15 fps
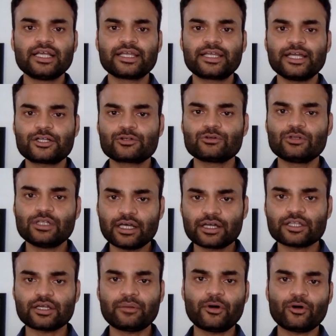get to learn
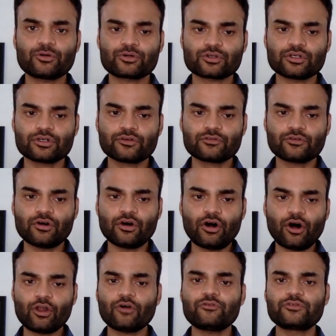about
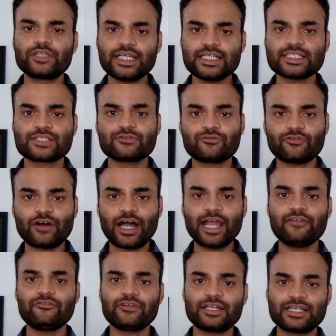all of these
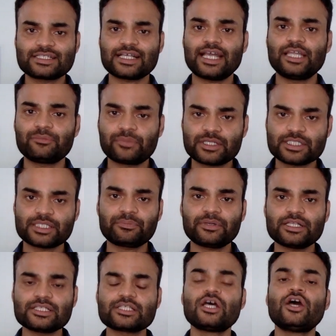5 design
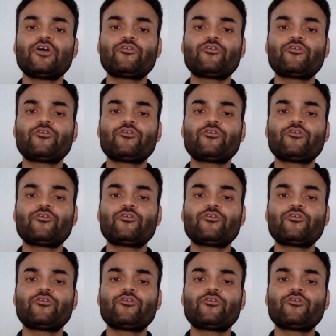principles.